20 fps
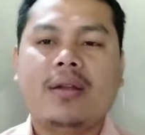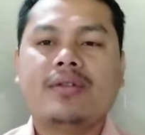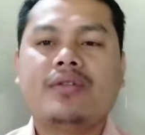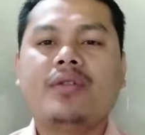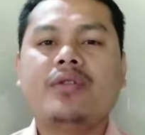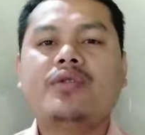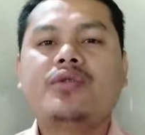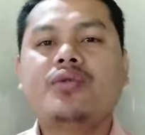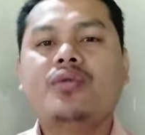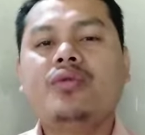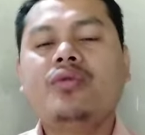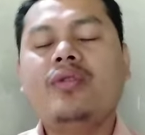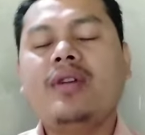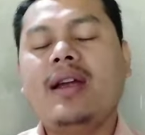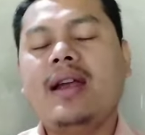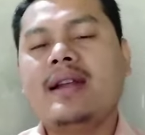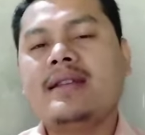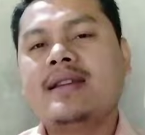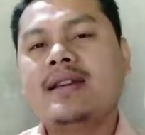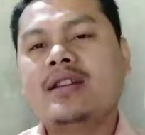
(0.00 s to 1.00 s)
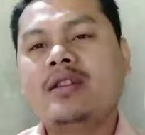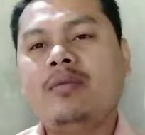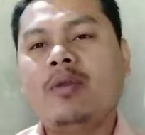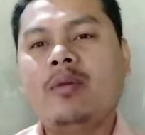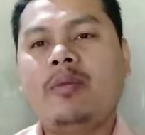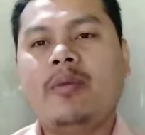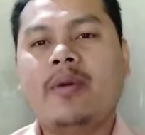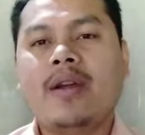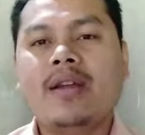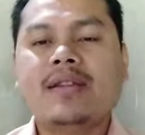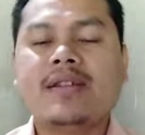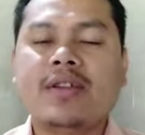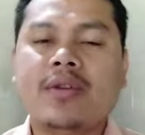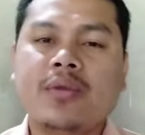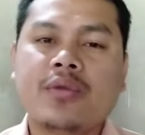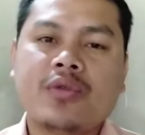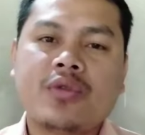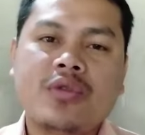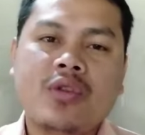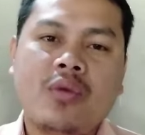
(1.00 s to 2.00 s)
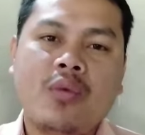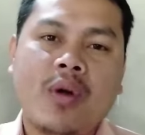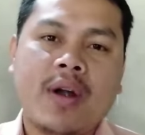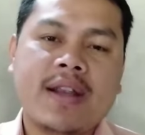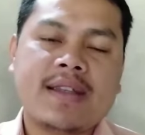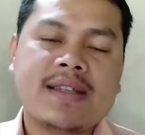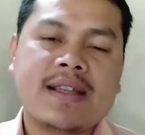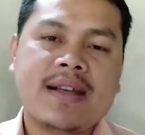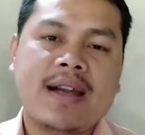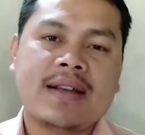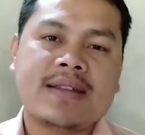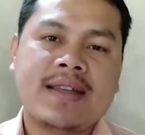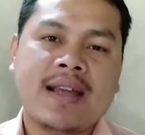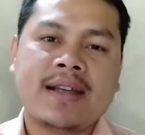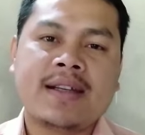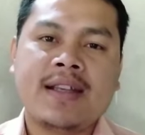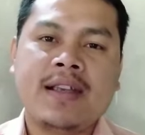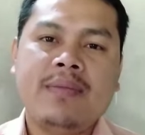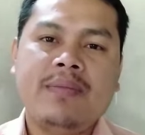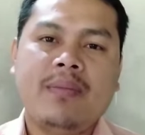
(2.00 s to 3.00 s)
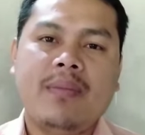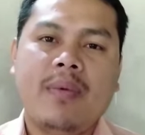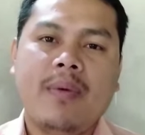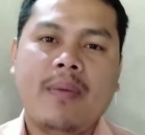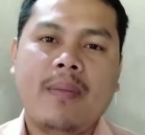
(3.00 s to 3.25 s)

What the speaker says: So to know adjectival phrase, you should know what is an adjective.